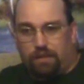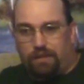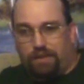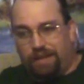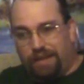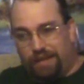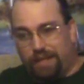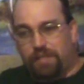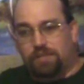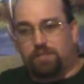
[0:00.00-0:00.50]

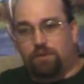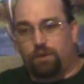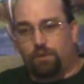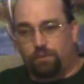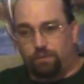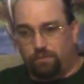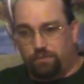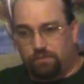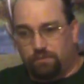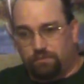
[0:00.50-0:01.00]
It gets cold.
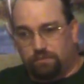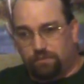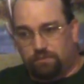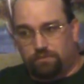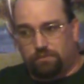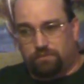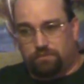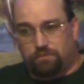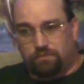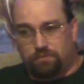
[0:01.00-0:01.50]

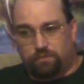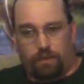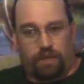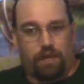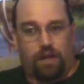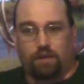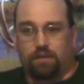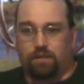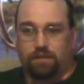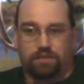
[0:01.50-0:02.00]

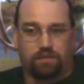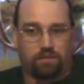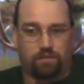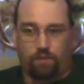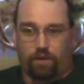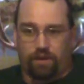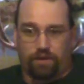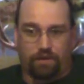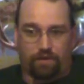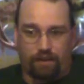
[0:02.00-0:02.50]
Regardless of
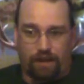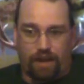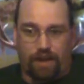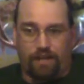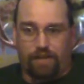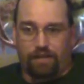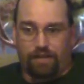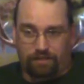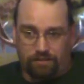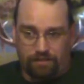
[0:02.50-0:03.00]
where you're at,
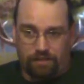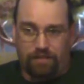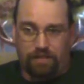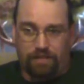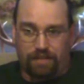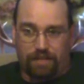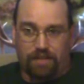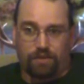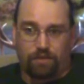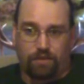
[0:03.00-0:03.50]
it's going to
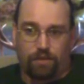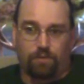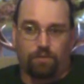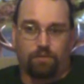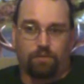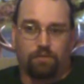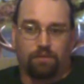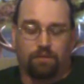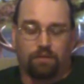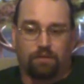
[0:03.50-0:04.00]
get cold.
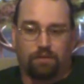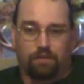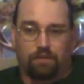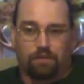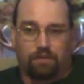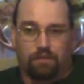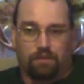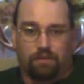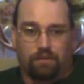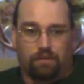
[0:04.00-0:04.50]

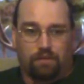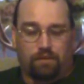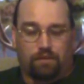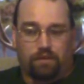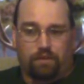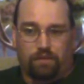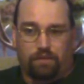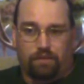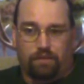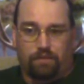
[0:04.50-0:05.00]

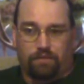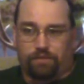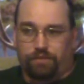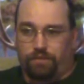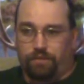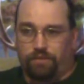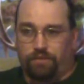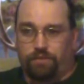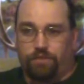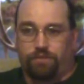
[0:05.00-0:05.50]

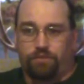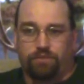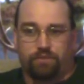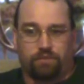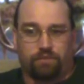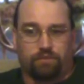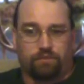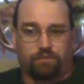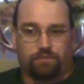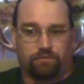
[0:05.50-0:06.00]
You're used
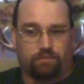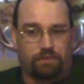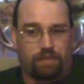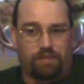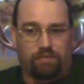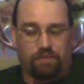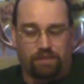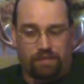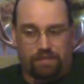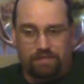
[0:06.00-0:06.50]
to,
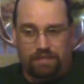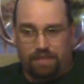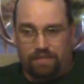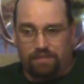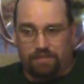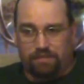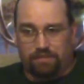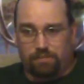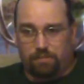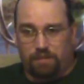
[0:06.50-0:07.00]
even in
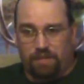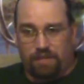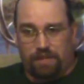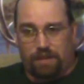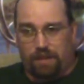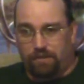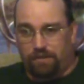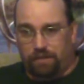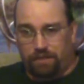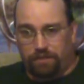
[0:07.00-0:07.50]
Texas, being
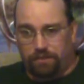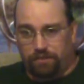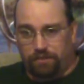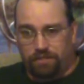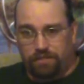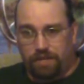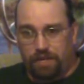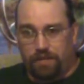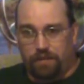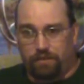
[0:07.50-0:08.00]
out in
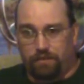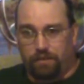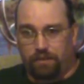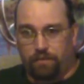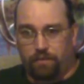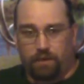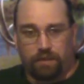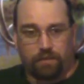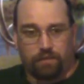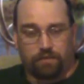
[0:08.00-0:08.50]
110 degree
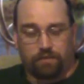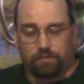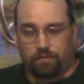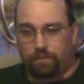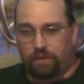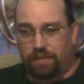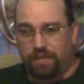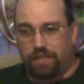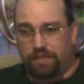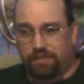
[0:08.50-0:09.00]
weather.
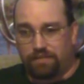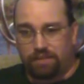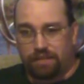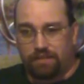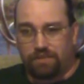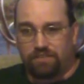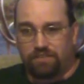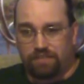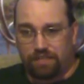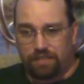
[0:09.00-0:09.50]
When it gets down
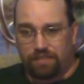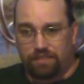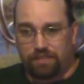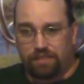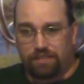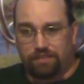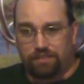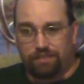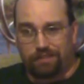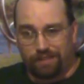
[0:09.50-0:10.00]
to 60,
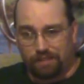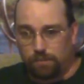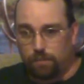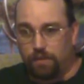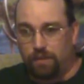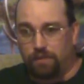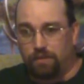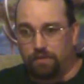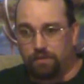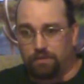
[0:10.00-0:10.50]
guess
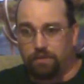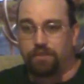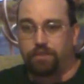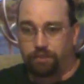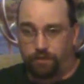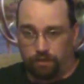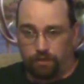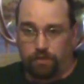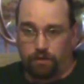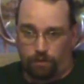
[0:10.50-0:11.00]
what?
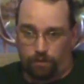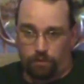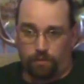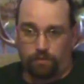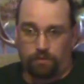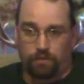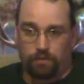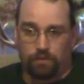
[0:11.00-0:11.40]
You're cold.